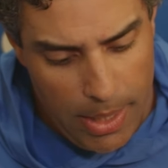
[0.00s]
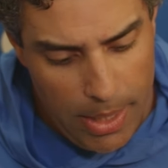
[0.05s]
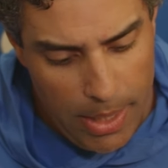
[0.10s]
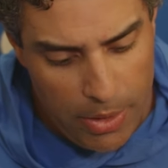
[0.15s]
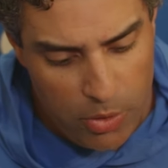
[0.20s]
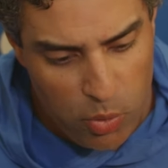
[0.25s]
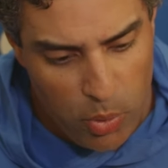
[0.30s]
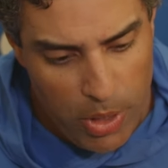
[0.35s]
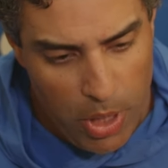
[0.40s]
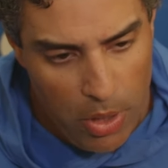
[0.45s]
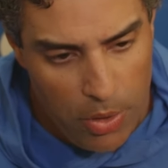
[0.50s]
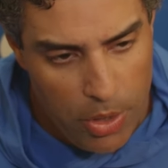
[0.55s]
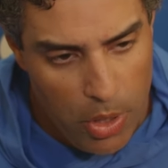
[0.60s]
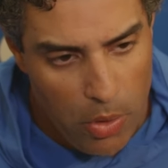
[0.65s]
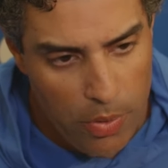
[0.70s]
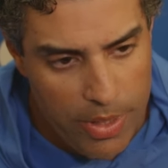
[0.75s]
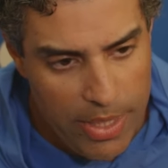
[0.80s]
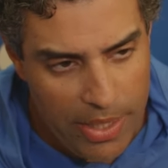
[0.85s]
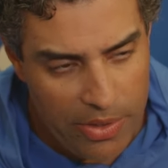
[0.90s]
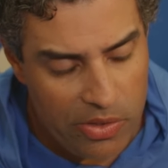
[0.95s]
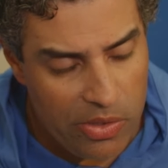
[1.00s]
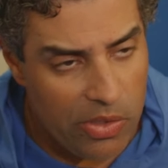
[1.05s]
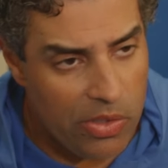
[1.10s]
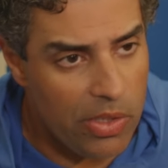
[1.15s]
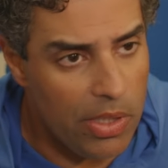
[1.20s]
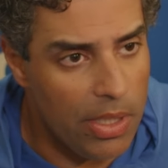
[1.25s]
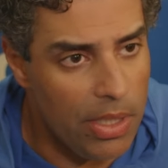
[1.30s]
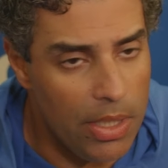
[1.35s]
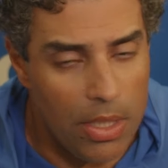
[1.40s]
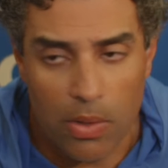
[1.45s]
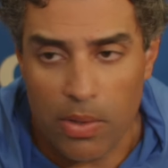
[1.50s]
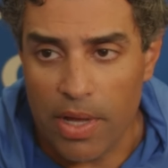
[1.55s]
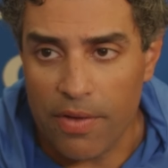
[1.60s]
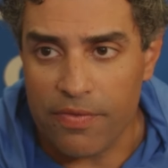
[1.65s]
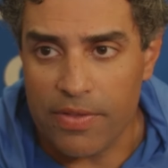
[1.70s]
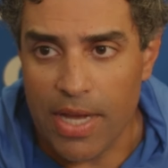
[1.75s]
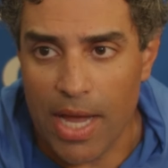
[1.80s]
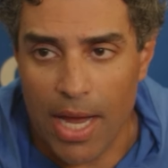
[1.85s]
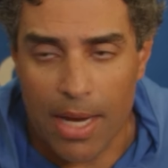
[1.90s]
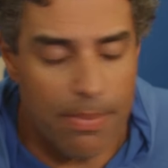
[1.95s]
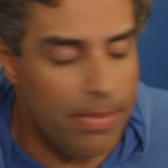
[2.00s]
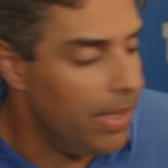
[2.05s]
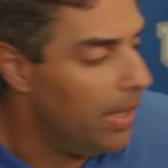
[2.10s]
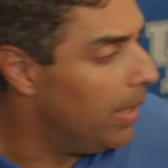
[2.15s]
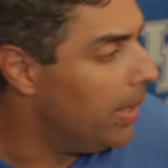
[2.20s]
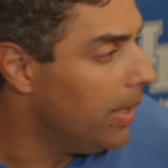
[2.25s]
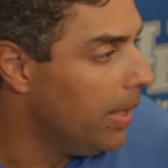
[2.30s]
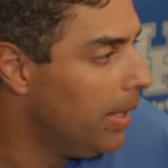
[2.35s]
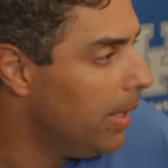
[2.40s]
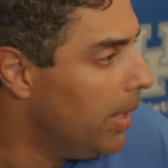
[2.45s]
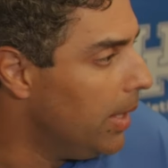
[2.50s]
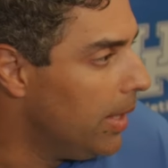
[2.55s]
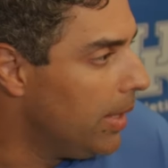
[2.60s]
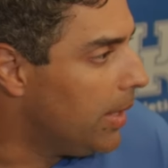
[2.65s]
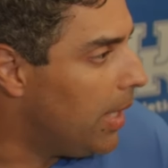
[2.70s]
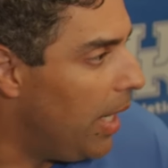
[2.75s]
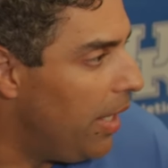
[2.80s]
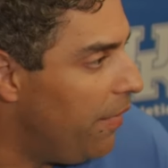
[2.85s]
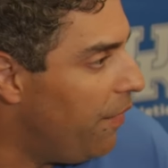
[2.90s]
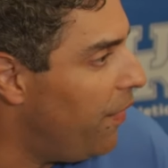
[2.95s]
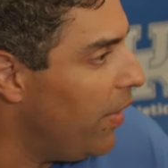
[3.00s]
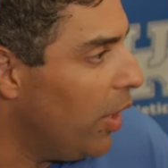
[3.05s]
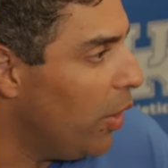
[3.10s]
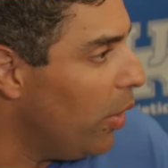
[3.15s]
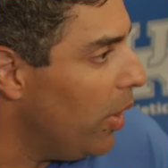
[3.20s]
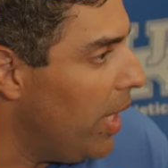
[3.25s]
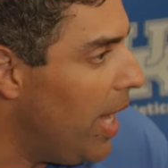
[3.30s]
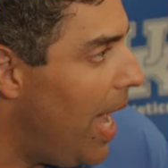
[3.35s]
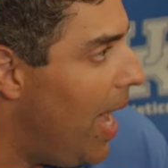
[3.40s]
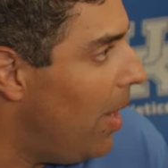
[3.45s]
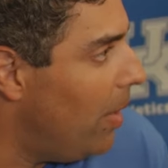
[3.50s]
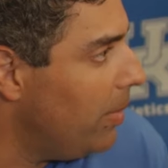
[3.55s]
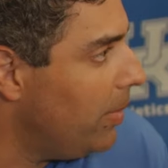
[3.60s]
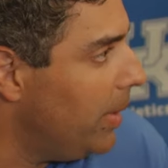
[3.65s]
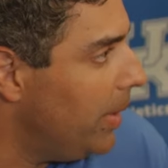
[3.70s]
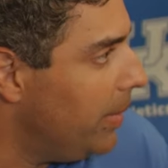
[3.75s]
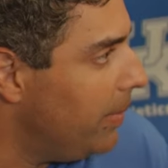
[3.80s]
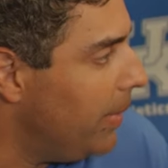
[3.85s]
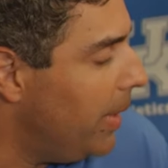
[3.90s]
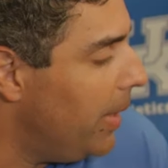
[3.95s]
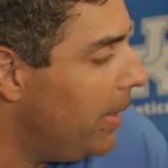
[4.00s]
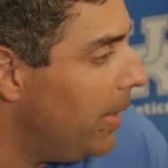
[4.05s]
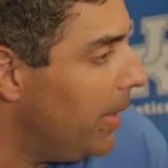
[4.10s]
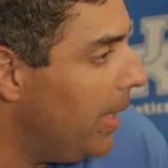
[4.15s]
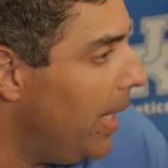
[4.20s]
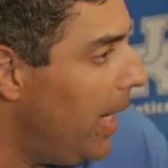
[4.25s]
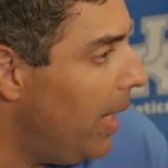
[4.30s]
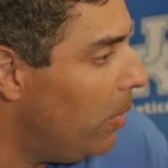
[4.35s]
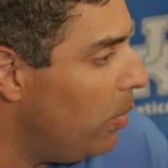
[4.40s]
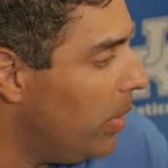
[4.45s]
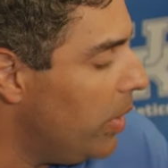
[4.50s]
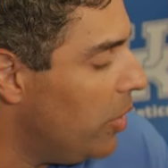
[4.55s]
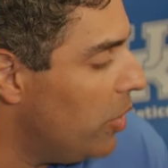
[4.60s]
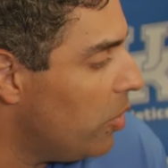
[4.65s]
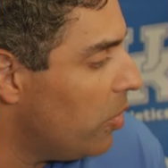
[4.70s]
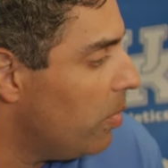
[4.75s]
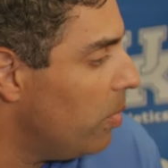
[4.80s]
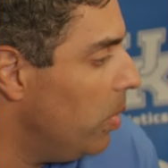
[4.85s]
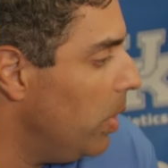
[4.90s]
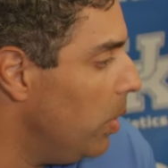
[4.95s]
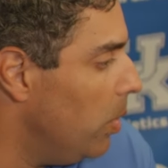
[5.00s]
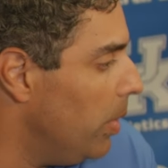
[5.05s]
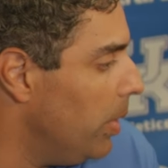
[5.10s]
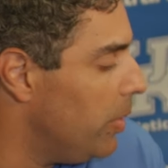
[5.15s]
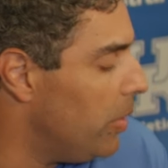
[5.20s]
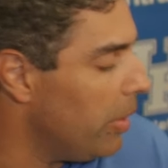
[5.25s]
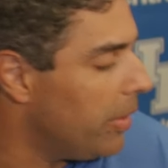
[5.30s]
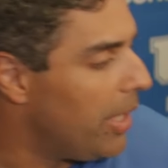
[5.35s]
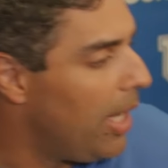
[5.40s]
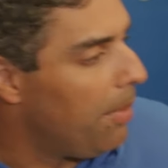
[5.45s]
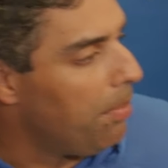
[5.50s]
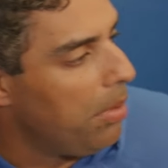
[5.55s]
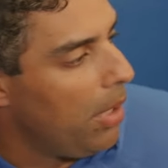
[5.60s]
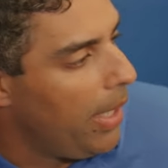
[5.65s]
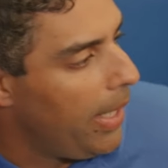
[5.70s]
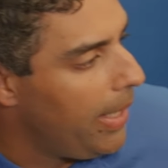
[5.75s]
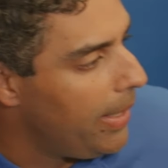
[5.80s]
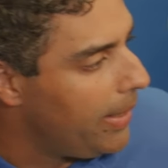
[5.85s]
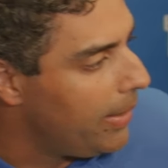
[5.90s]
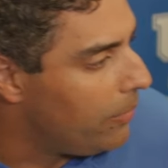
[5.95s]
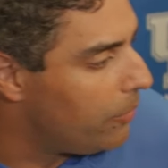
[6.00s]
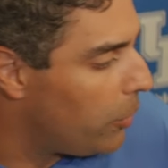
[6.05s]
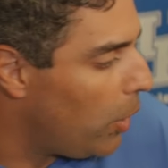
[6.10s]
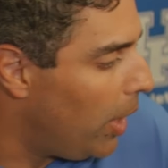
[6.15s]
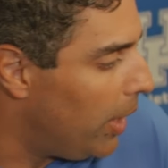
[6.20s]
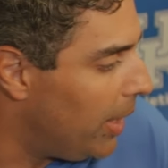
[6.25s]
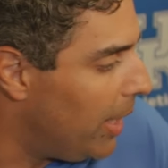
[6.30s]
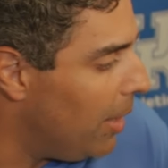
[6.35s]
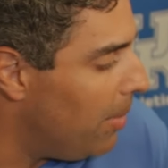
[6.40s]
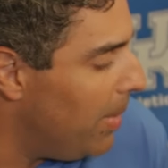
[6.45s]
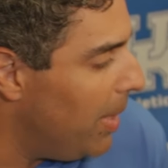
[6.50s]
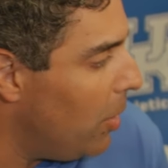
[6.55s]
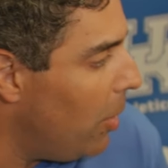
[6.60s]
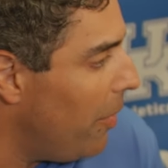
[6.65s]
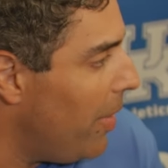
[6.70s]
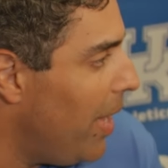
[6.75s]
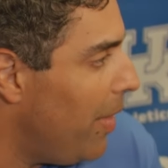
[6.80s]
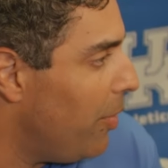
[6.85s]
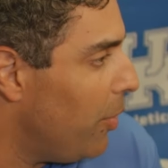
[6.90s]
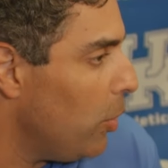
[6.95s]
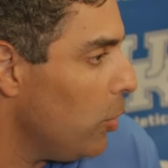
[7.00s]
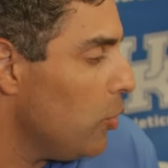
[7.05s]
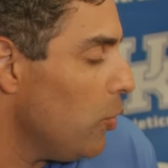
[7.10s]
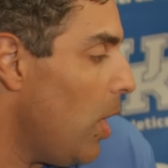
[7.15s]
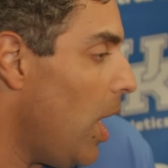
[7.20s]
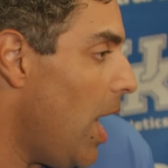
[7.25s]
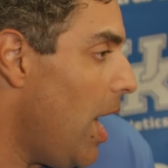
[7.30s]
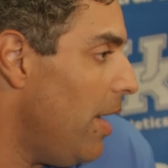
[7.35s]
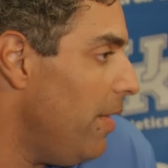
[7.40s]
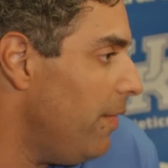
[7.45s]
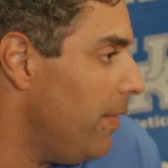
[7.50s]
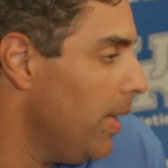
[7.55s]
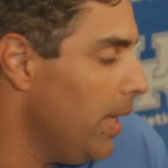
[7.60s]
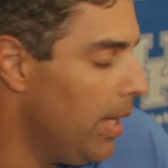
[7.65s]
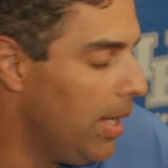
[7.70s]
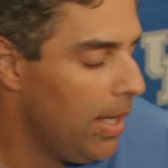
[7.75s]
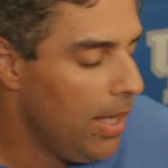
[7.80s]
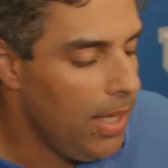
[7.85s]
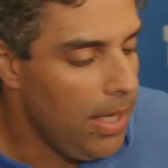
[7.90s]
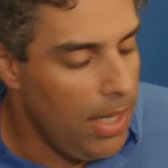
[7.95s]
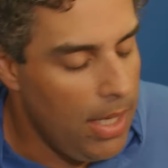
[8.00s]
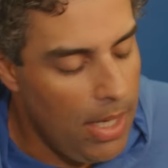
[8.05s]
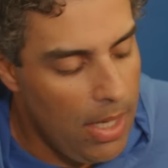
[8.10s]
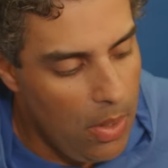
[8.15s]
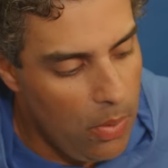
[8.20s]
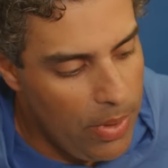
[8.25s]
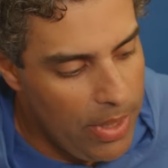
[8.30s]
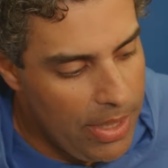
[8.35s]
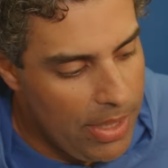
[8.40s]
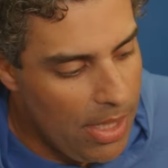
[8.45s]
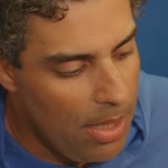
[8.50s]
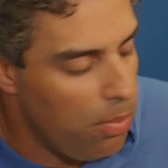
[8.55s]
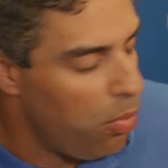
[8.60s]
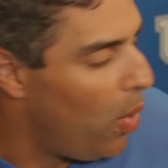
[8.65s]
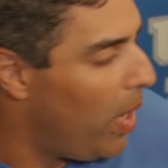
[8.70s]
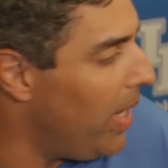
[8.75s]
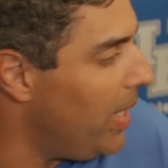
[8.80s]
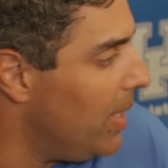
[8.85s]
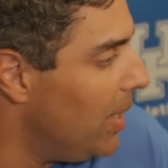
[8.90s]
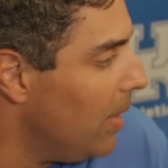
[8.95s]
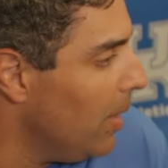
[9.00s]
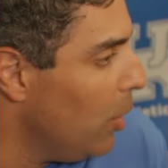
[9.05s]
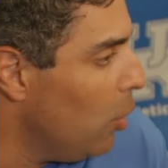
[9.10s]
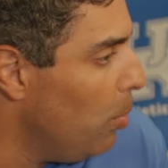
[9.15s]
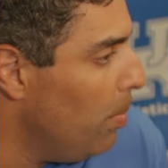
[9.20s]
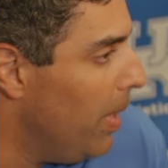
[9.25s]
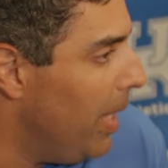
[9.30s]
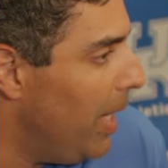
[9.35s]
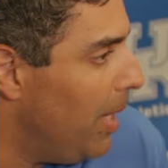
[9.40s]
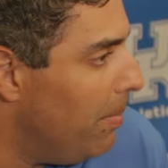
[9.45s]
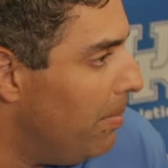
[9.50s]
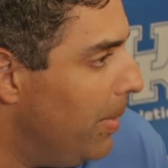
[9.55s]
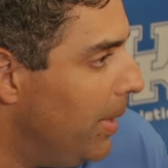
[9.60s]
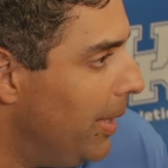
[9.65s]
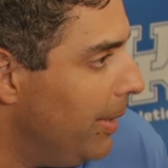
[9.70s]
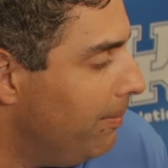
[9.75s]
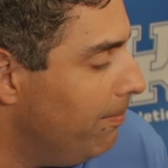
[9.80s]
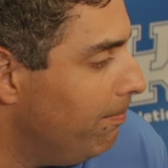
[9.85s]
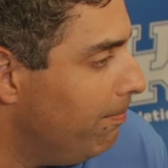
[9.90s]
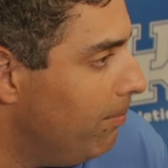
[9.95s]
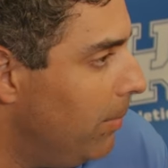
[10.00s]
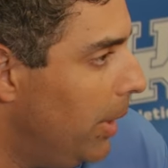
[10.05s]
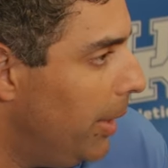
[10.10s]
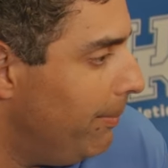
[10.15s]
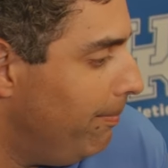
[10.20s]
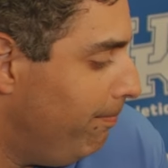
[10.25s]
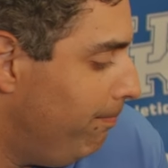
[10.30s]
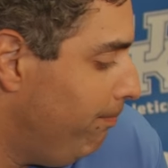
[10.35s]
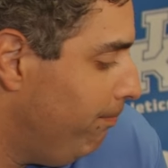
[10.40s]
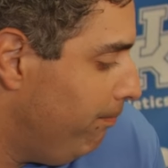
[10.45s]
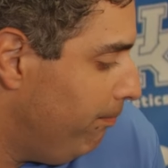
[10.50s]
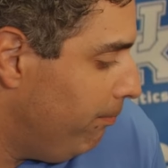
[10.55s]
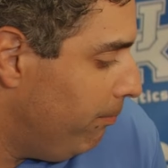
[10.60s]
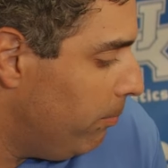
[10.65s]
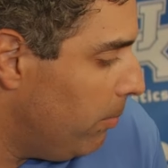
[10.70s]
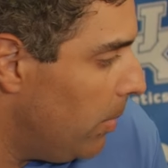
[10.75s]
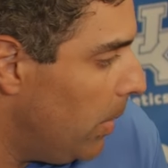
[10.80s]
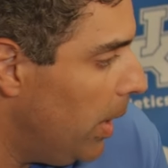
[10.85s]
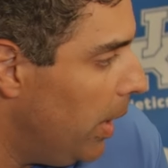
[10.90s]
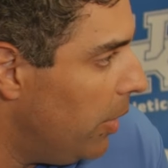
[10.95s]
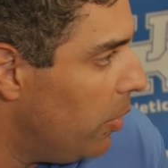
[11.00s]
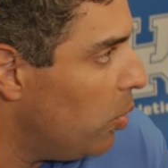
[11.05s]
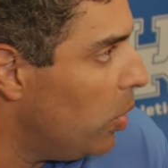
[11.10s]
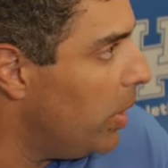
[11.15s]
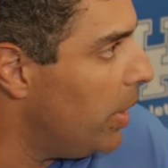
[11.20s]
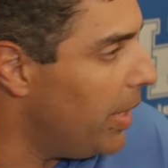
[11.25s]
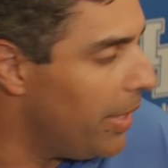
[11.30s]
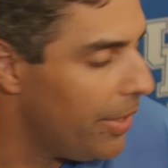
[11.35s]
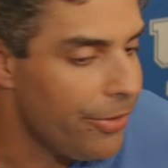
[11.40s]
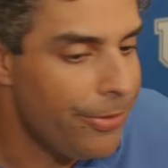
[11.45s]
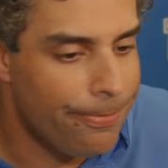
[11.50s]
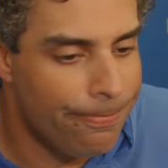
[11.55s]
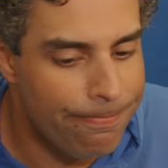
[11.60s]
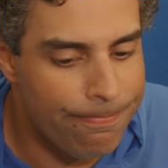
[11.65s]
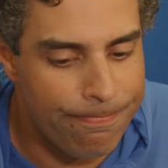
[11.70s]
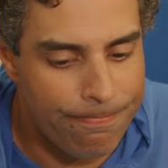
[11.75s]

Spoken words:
as we all know in the SEC, you don't have time to kind of figure it out. And again, we took that plan to try to get him in on that third drive. We ended up waiting a little bit, but it is what it is.